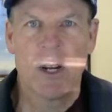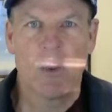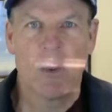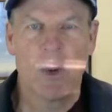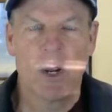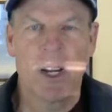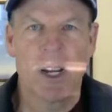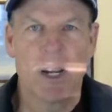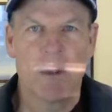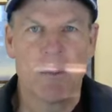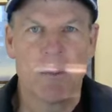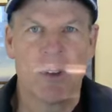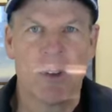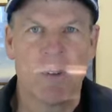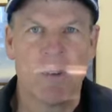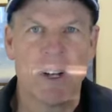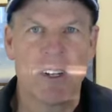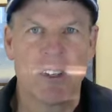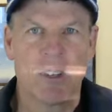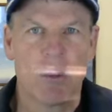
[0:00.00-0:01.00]
when it comes to the
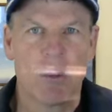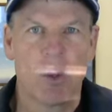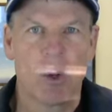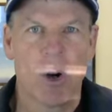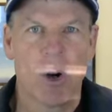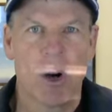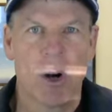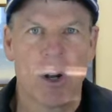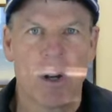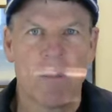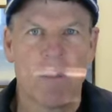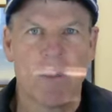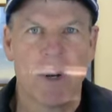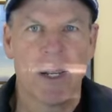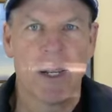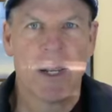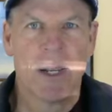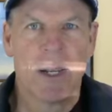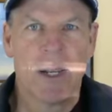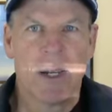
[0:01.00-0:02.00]
vegetable garden,
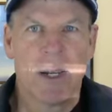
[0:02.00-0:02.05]
but